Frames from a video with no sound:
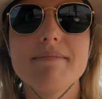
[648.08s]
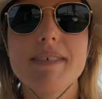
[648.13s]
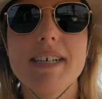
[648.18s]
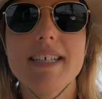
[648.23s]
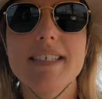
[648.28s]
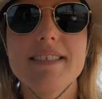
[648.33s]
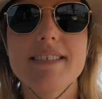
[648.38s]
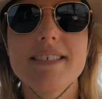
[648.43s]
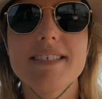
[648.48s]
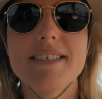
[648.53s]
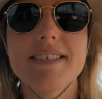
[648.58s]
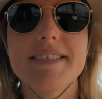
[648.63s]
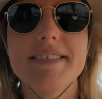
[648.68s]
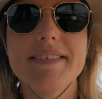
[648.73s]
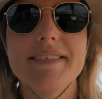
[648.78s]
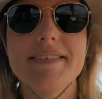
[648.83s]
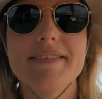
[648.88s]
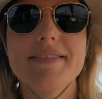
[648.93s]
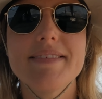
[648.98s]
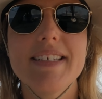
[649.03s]
but
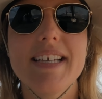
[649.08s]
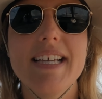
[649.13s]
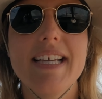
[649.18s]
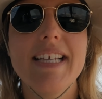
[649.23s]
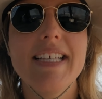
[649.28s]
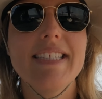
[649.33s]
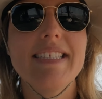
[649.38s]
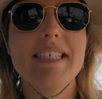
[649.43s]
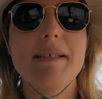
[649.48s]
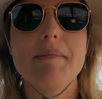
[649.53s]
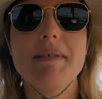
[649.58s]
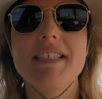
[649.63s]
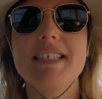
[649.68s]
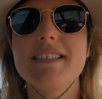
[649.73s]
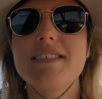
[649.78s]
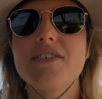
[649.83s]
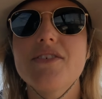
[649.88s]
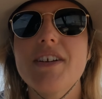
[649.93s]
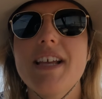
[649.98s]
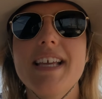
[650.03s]
the
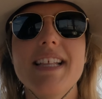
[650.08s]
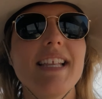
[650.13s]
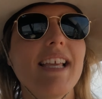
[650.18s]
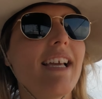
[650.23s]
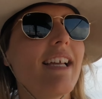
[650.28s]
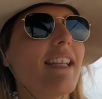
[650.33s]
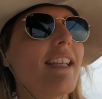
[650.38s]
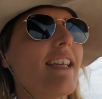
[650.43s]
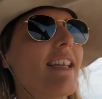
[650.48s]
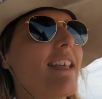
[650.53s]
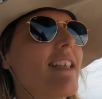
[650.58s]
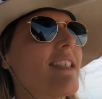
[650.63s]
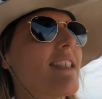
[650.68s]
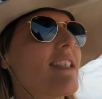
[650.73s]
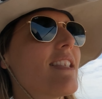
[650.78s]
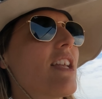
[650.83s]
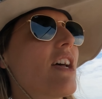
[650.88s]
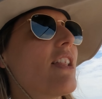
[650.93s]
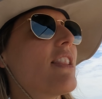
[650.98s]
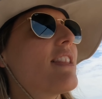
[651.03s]
Mediterranean is
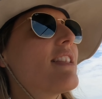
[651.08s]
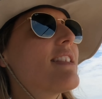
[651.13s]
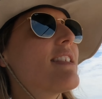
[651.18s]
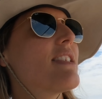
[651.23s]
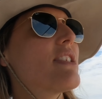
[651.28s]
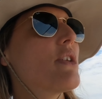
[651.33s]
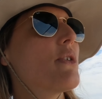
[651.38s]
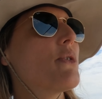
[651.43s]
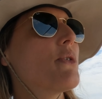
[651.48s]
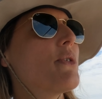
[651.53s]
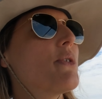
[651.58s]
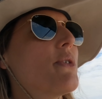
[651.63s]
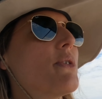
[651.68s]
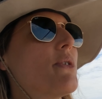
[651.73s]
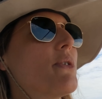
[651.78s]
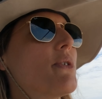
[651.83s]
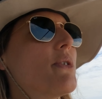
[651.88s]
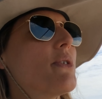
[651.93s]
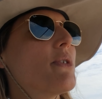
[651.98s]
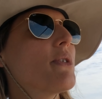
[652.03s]
not
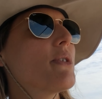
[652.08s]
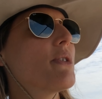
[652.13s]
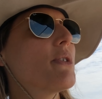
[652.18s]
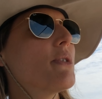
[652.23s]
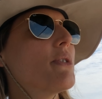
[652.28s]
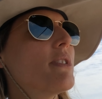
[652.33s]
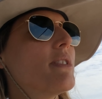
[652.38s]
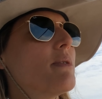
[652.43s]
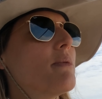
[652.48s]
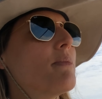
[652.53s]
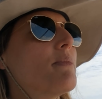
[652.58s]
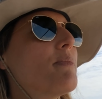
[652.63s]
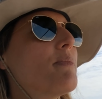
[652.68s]
so good.